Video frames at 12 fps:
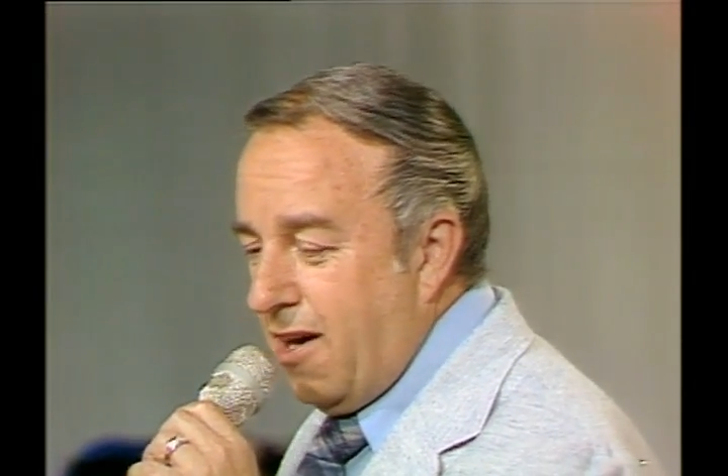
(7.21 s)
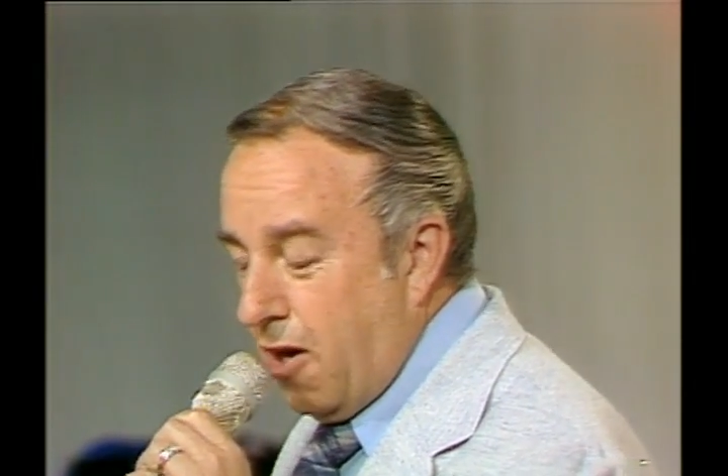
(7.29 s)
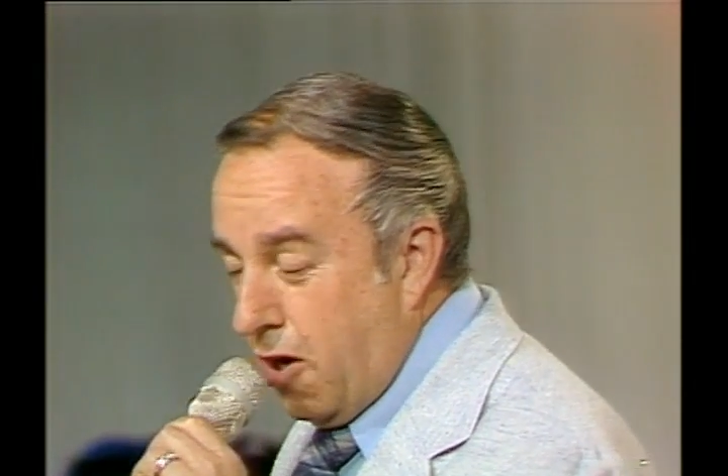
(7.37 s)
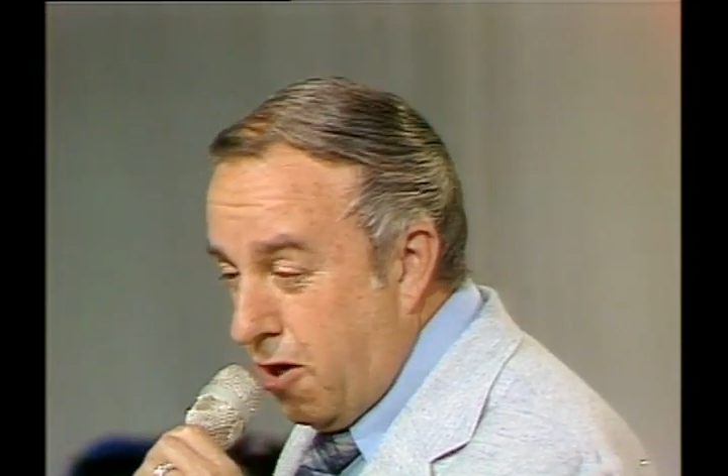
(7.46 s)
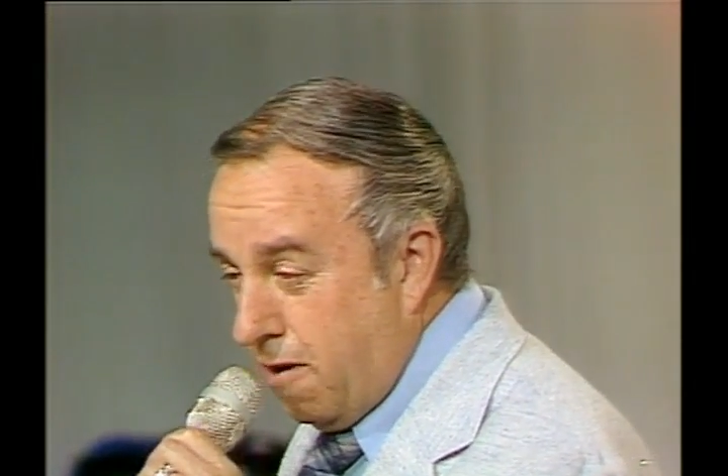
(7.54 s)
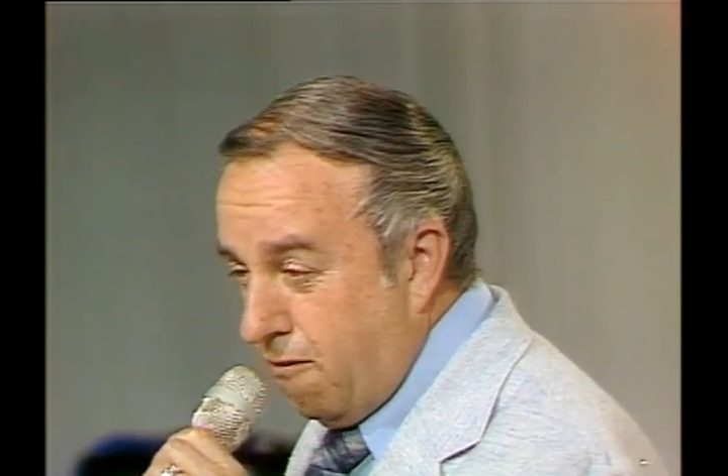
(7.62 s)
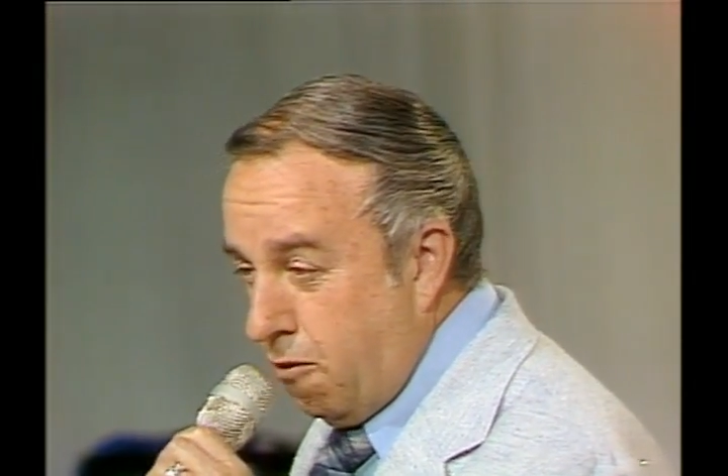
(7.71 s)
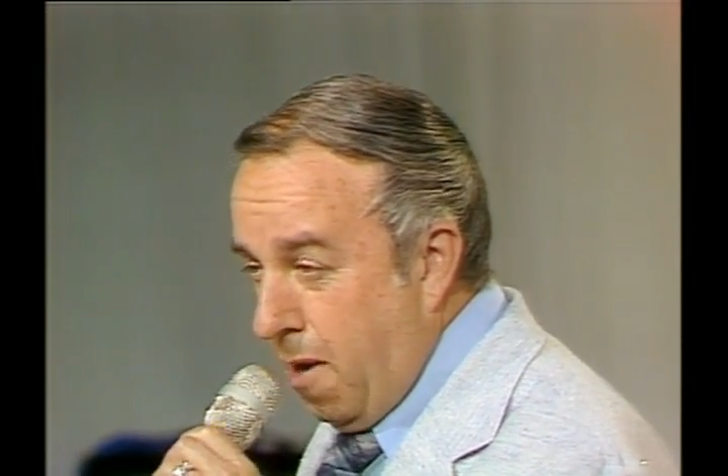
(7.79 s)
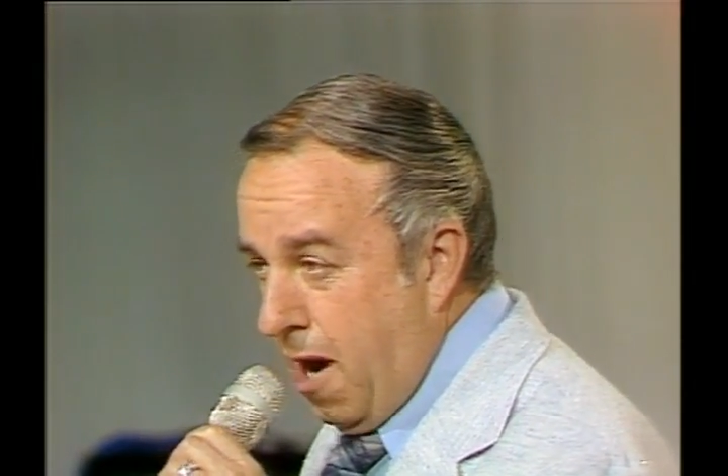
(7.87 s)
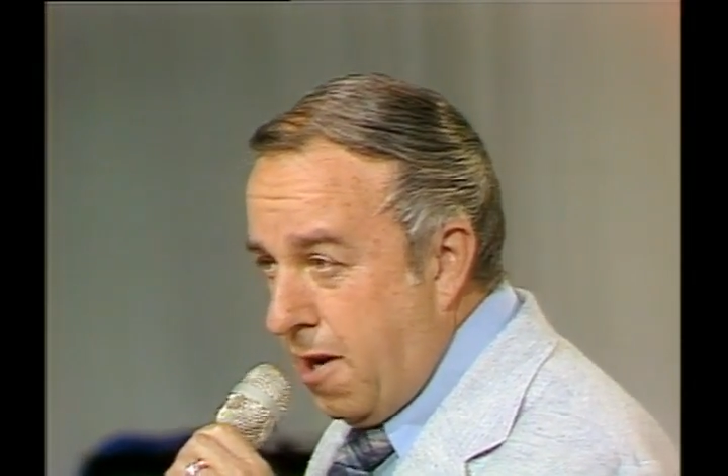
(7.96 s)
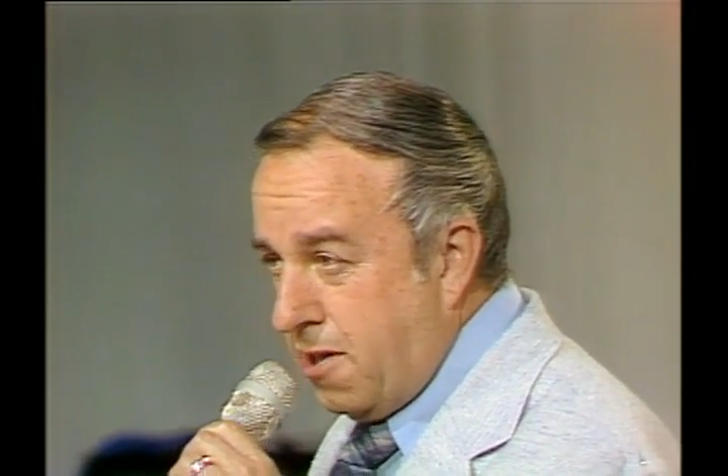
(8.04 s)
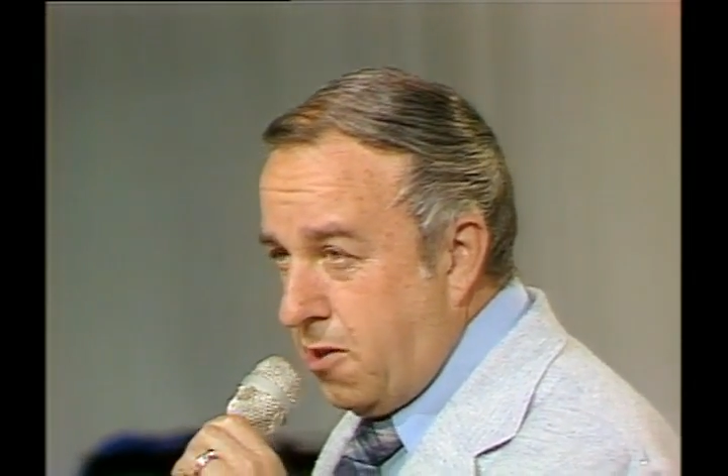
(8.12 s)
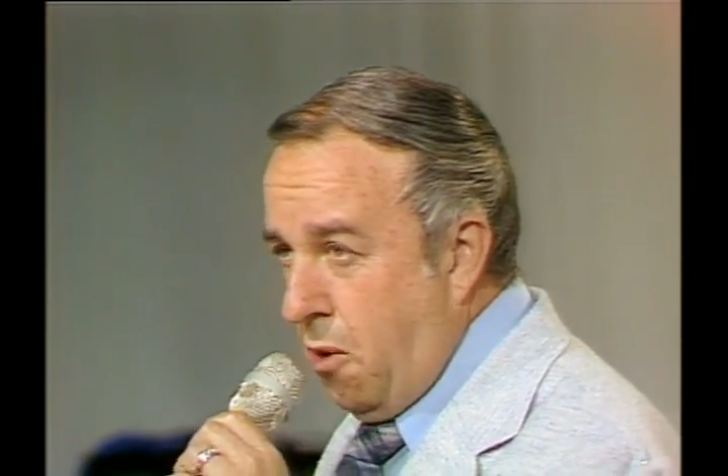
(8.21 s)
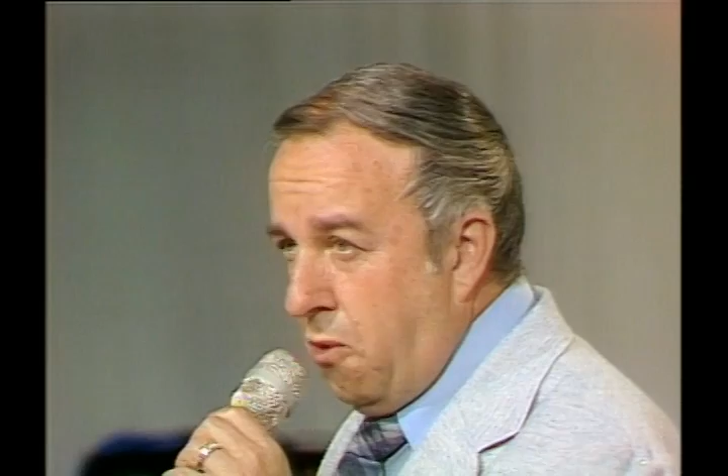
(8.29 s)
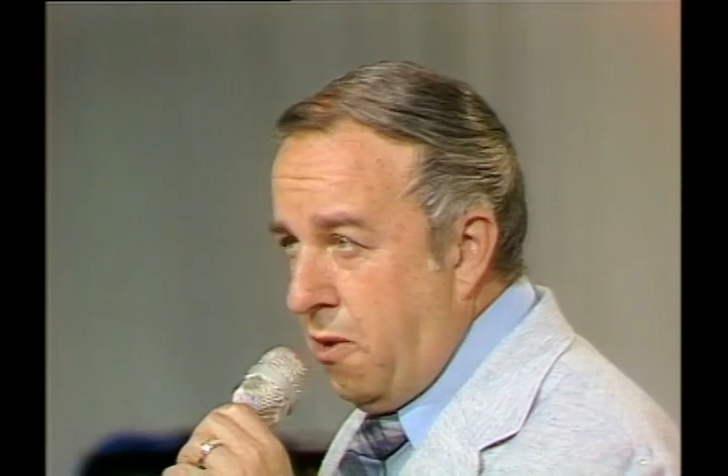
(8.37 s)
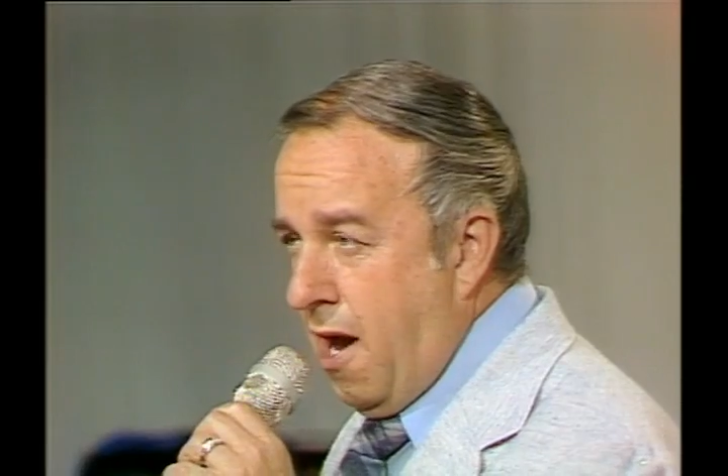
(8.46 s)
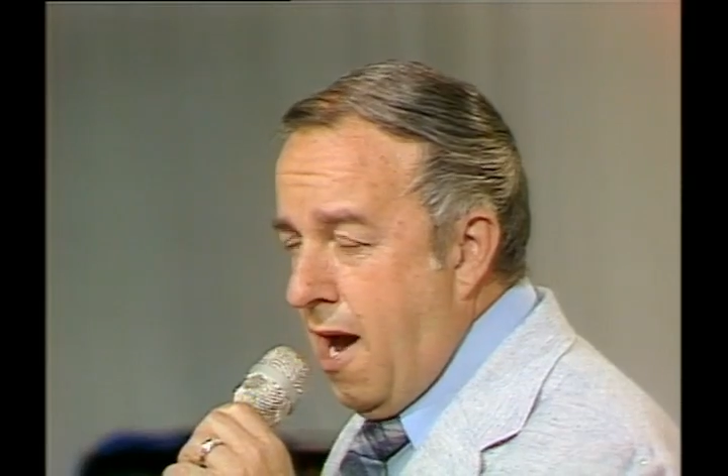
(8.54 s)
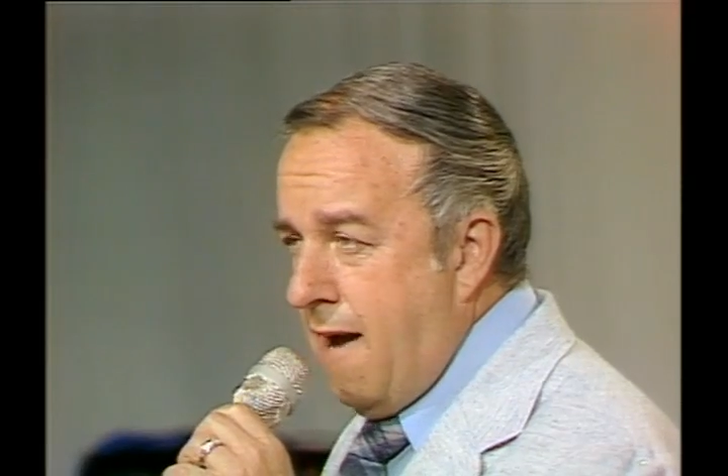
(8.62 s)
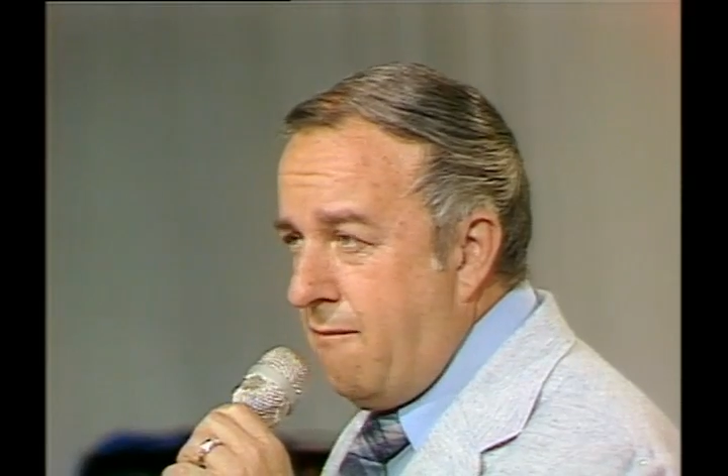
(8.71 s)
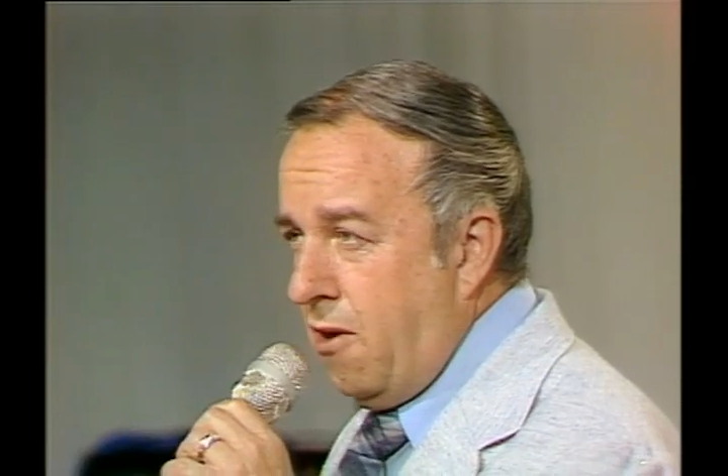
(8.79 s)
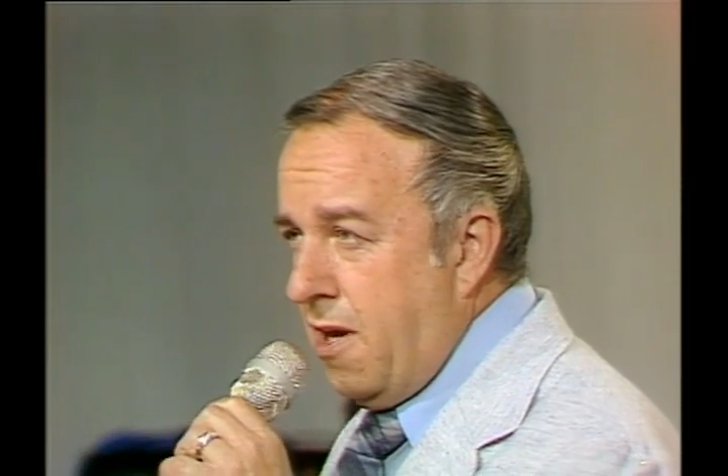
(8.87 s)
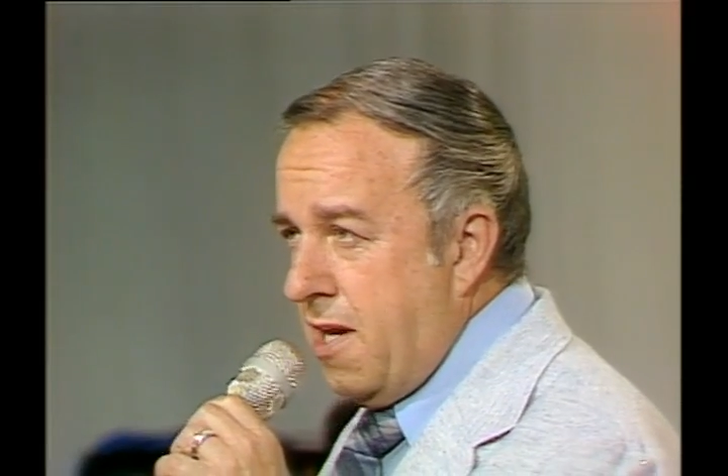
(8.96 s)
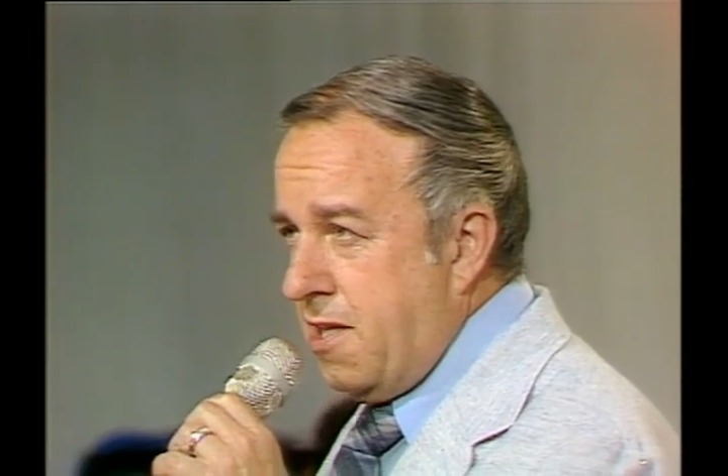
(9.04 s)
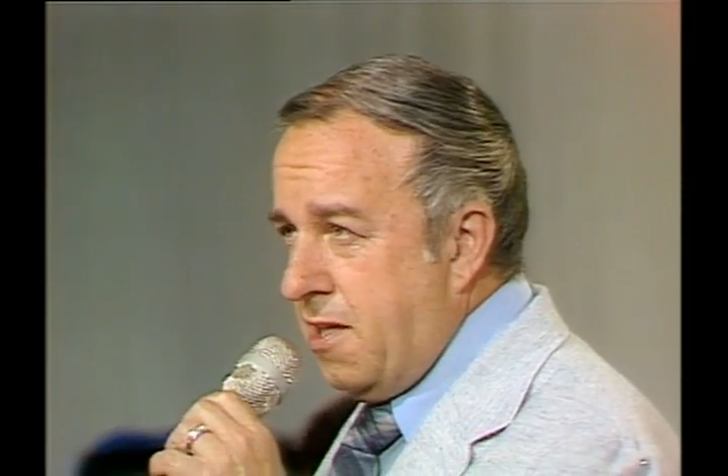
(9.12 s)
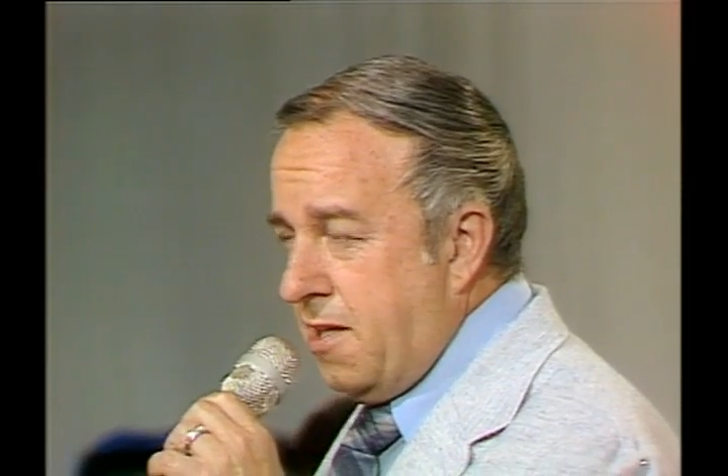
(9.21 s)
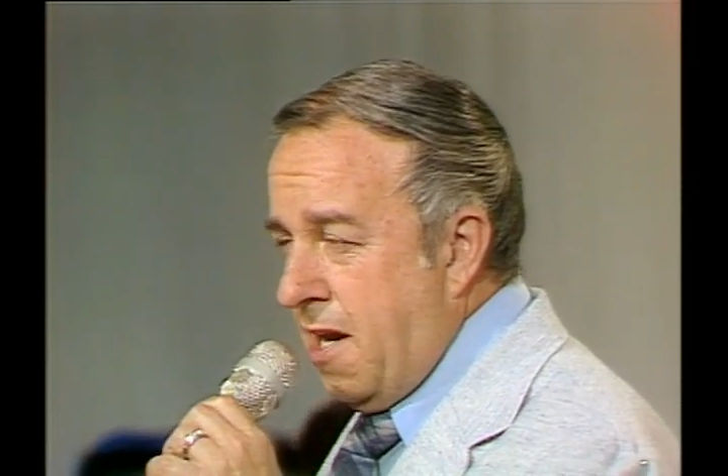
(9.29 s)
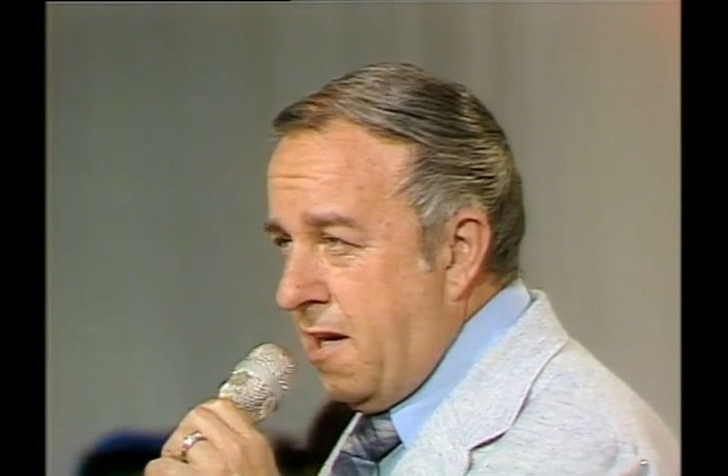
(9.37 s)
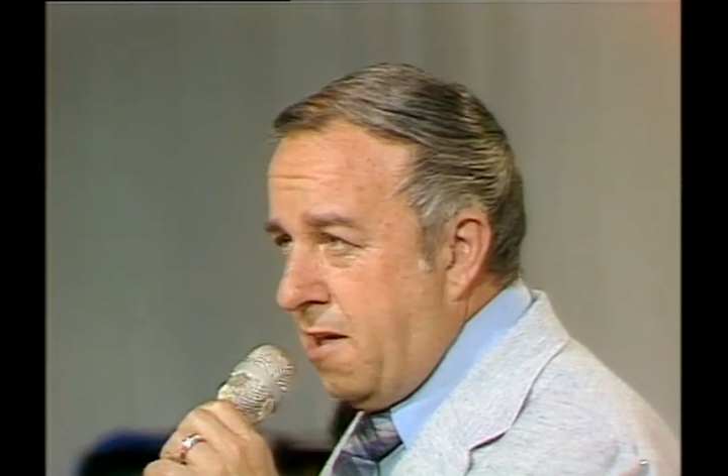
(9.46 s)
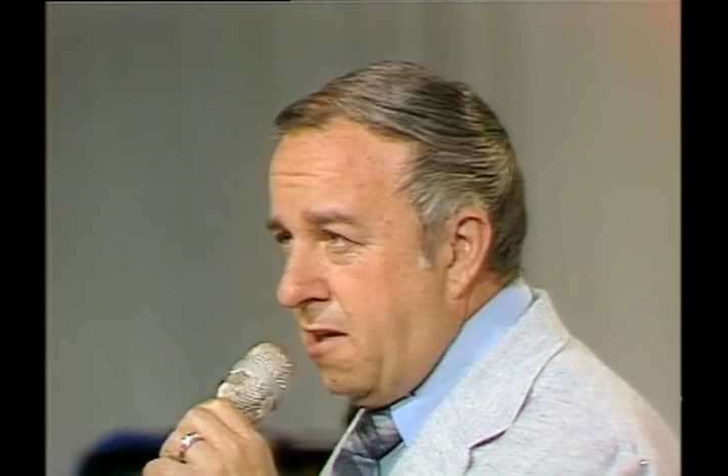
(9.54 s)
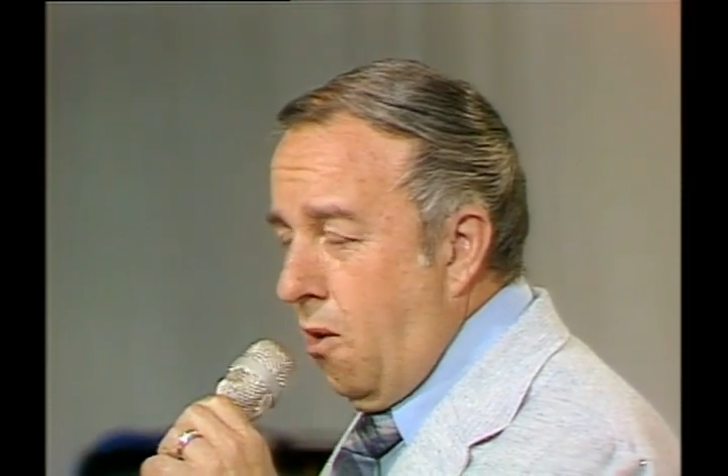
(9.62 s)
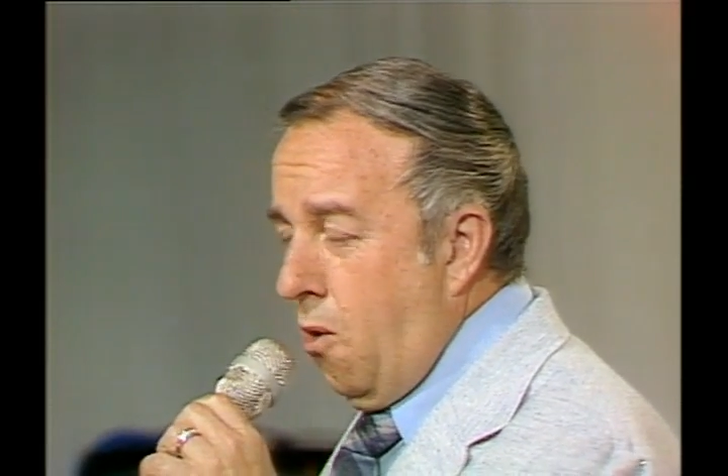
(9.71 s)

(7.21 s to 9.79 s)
Everybody's gonna have religion in